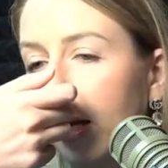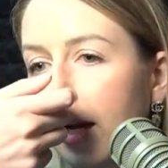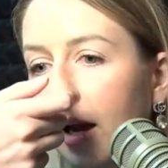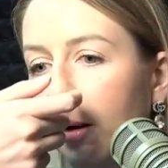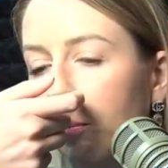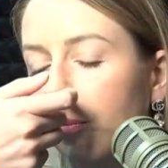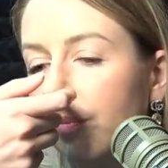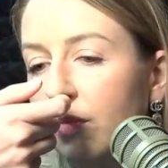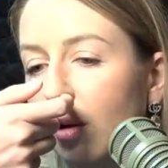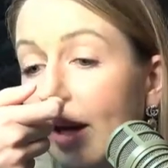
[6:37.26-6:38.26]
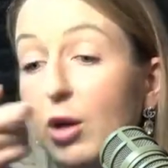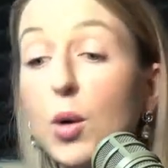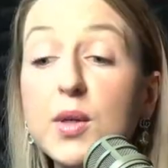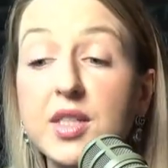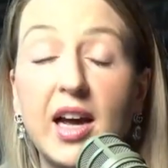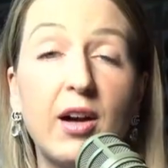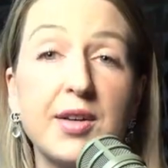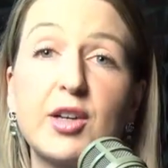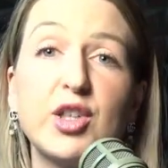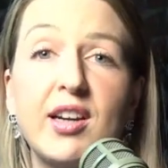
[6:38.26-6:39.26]
But my coolest car
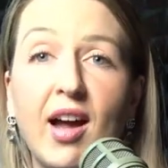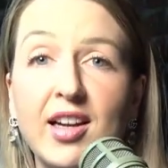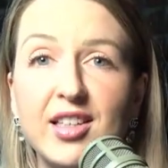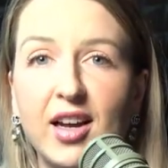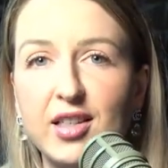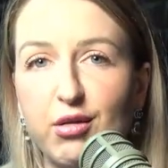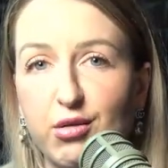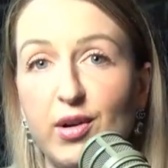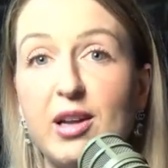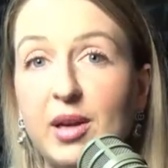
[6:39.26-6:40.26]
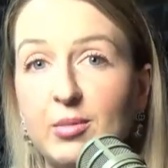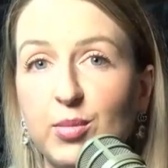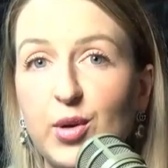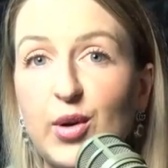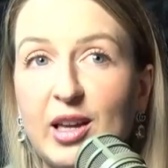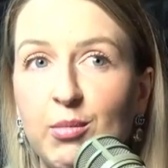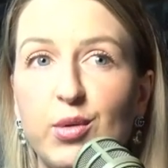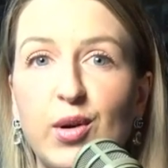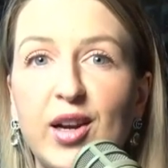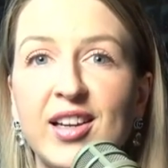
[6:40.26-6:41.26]
is actually a 1993 BMW
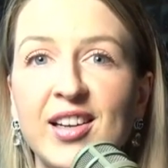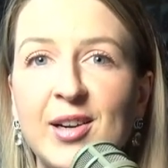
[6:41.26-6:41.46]
M3.